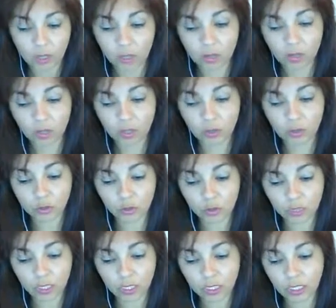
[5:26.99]
to the
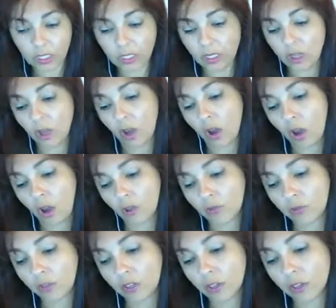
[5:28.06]
scrutiny
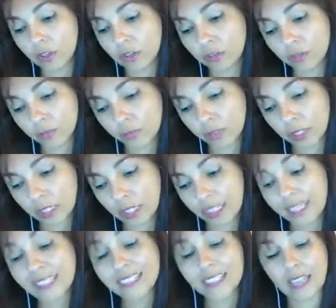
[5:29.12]
of the earthly
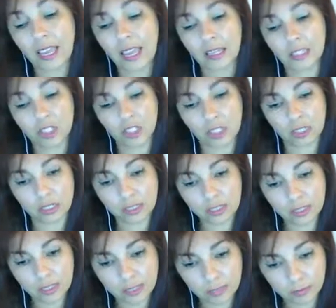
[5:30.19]

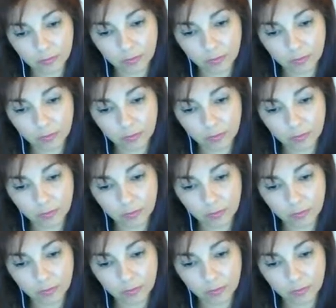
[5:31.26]
intelligence.